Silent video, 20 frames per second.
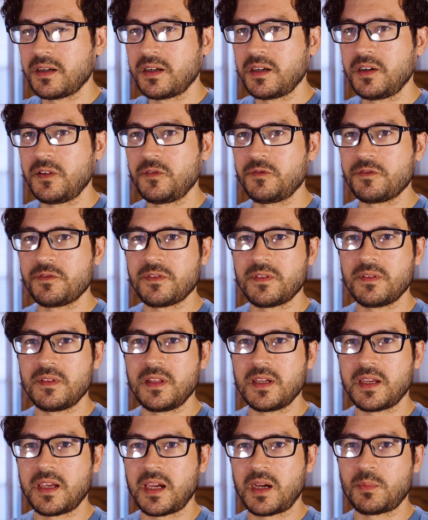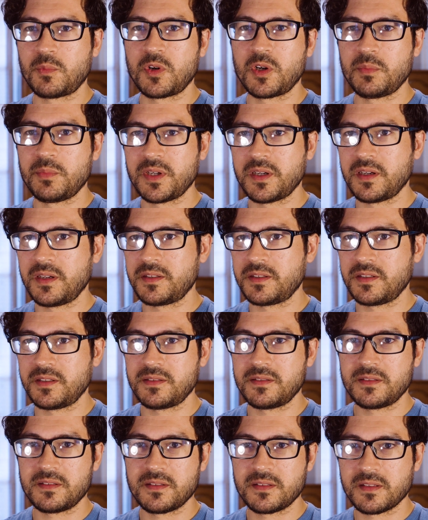of the camera because it
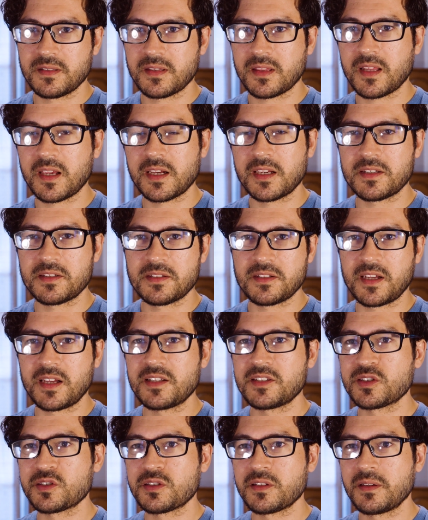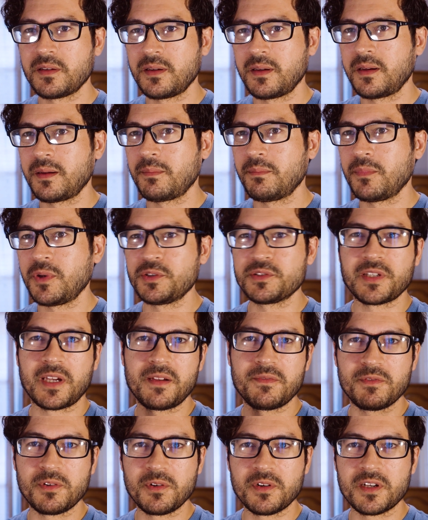says
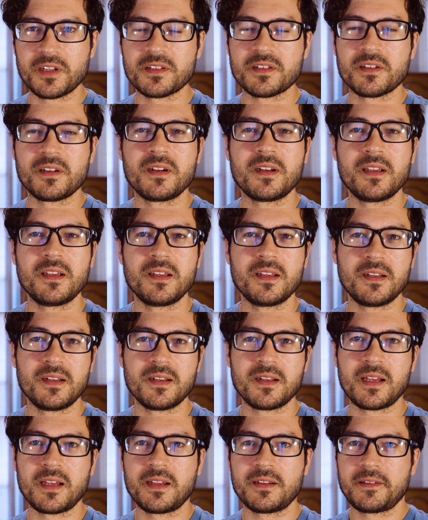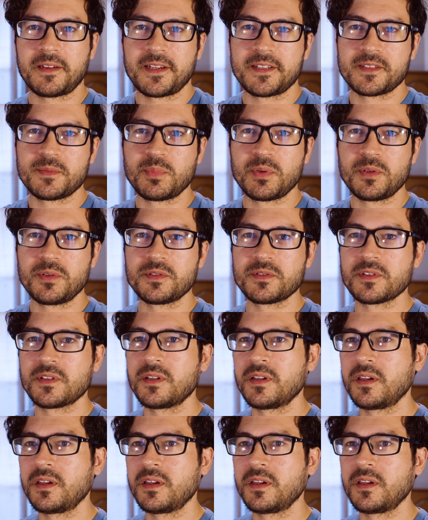multi-focus on it, and I suppose